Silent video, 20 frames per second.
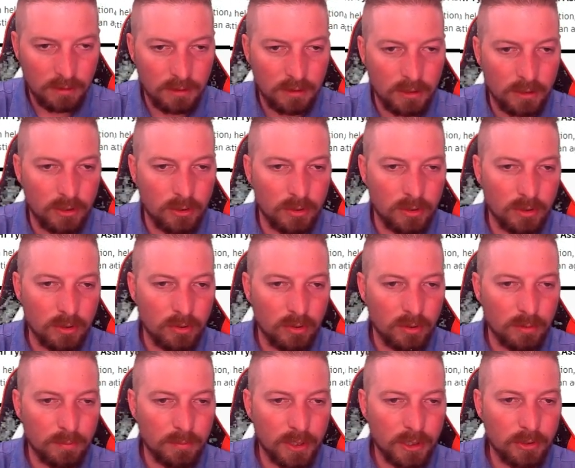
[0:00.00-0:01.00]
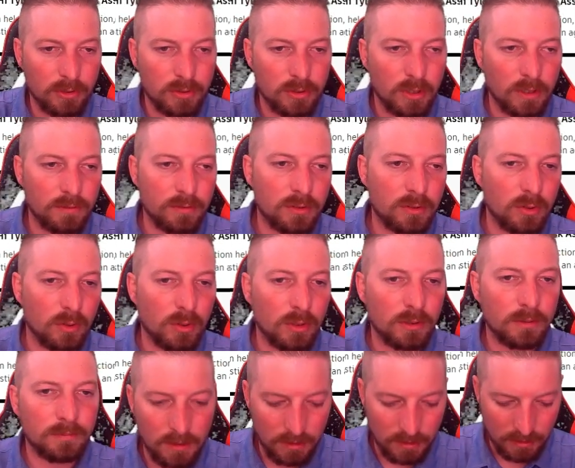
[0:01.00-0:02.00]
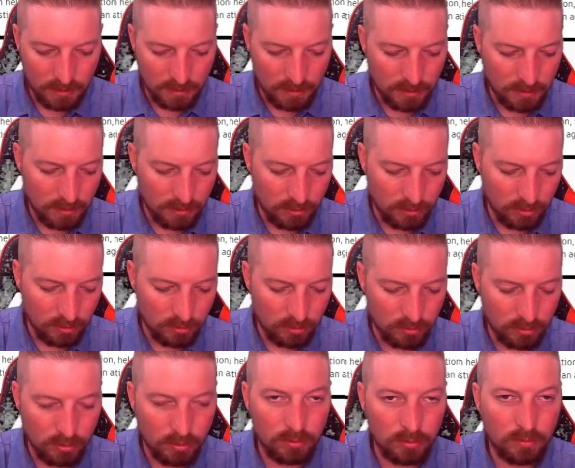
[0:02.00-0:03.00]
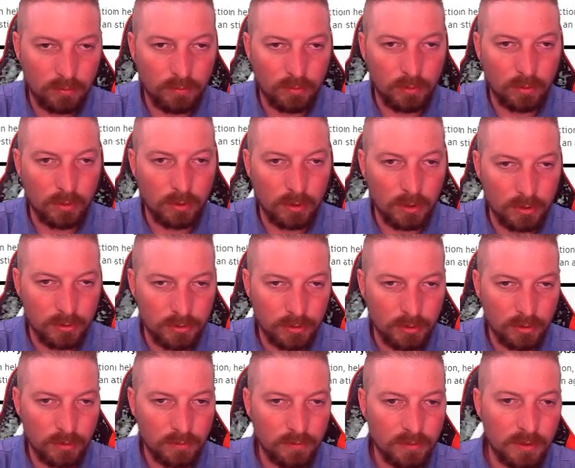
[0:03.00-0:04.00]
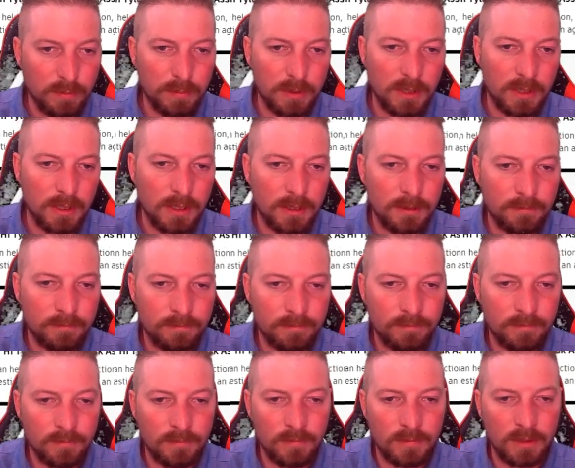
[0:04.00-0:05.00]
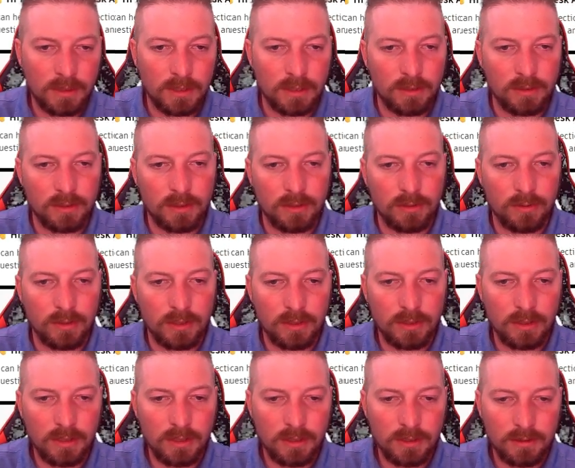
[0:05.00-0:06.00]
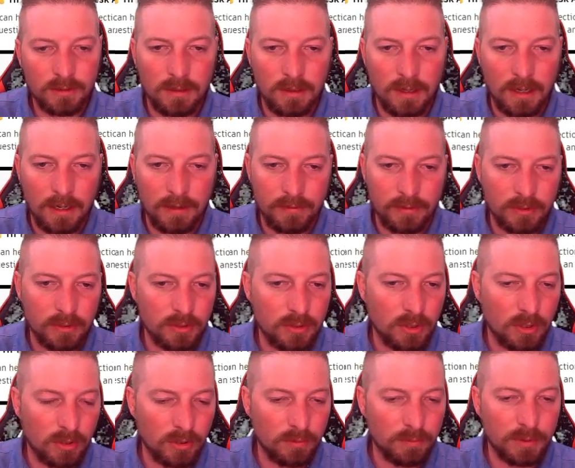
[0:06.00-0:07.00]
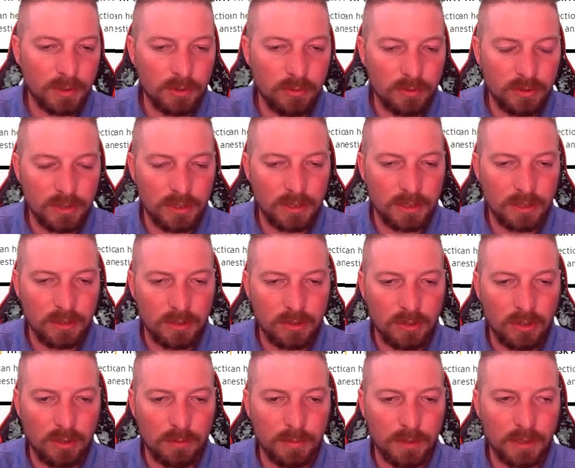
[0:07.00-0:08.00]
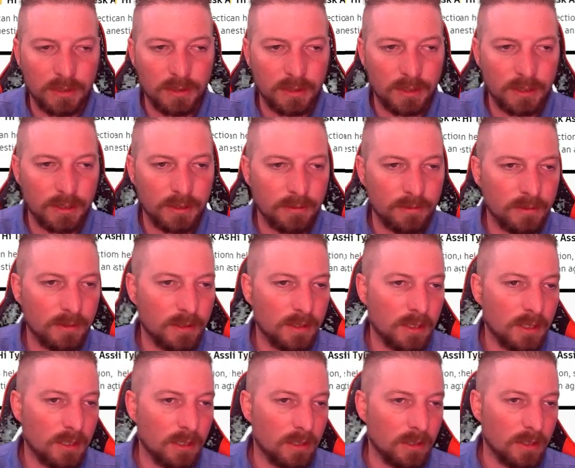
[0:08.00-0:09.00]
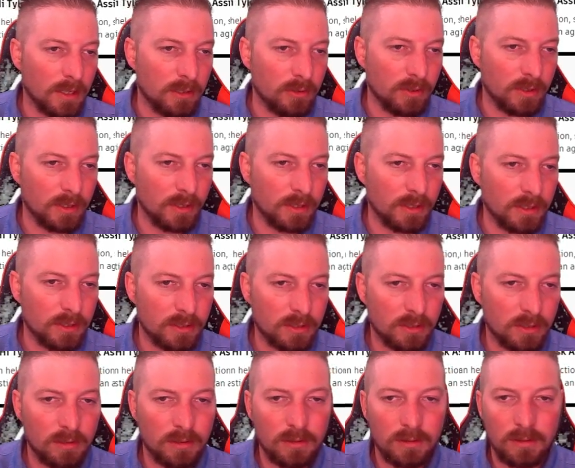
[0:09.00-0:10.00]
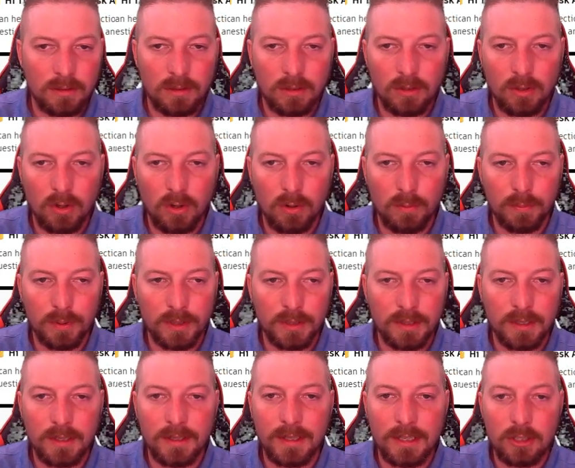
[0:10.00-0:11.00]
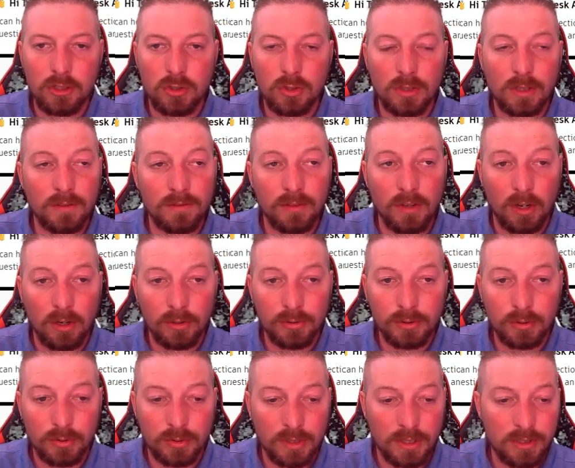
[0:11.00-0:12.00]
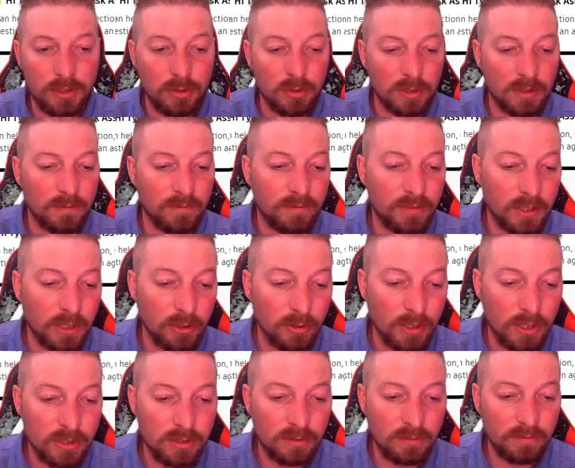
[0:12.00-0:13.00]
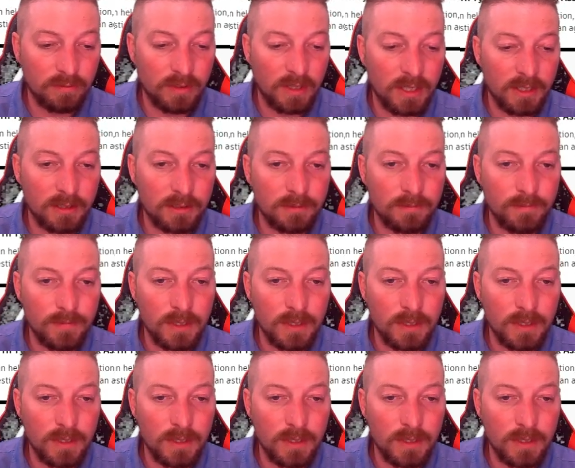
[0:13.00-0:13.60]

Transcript: you can go to the Microsoft Store and you can search for Azure VPN. You can see it right there. I have it installed, but you would see an install button here. Then you get this open. They should have also sent you a configuration file.